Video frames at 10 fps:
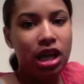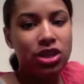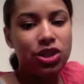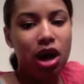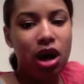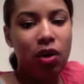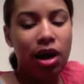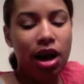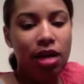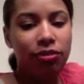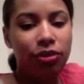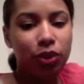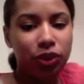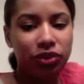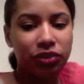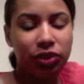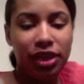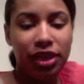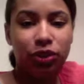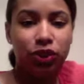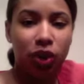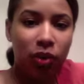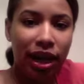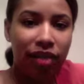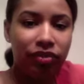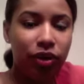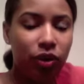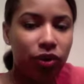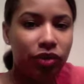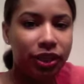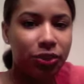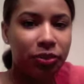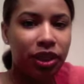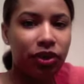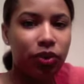So for those of you that don't have your own regimen